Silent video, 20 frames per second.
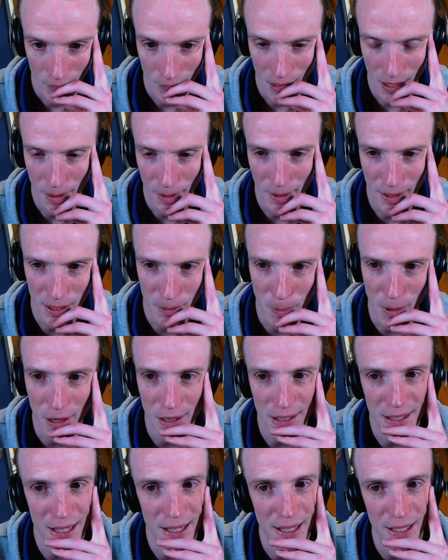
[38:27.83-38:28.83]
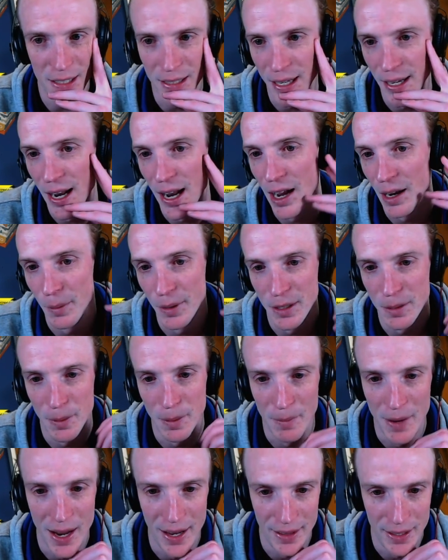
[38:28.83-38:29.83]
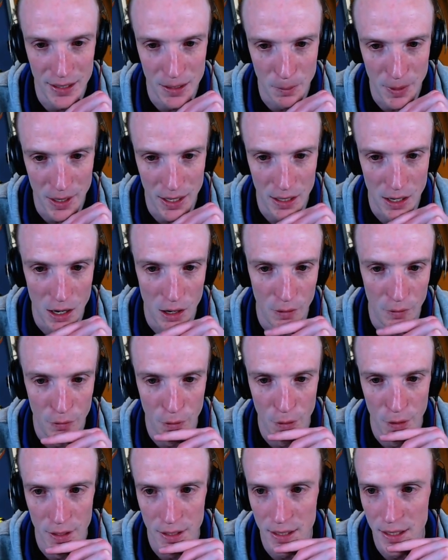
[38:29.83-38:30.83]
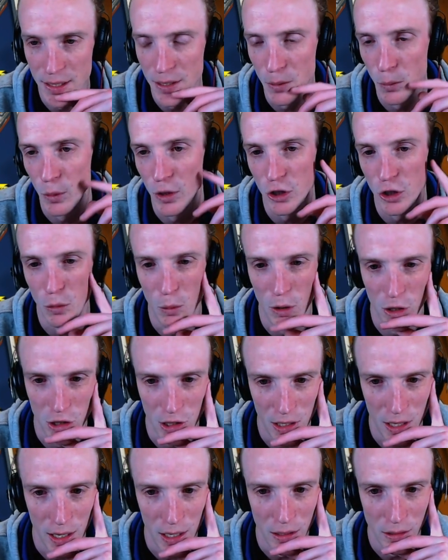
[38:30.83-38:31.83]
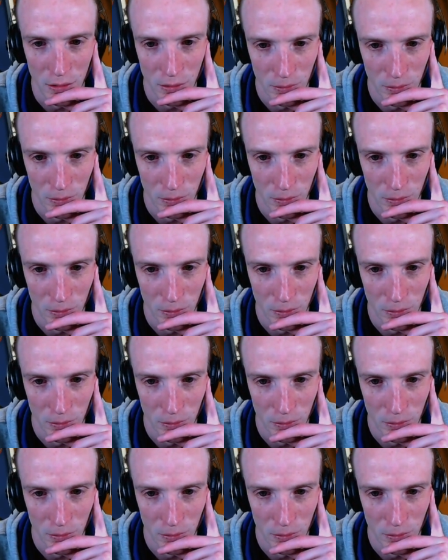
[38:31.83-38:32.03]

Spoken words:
I suppose there's an argument to be made. There's a bit going for us. This is a wishy-washy deck.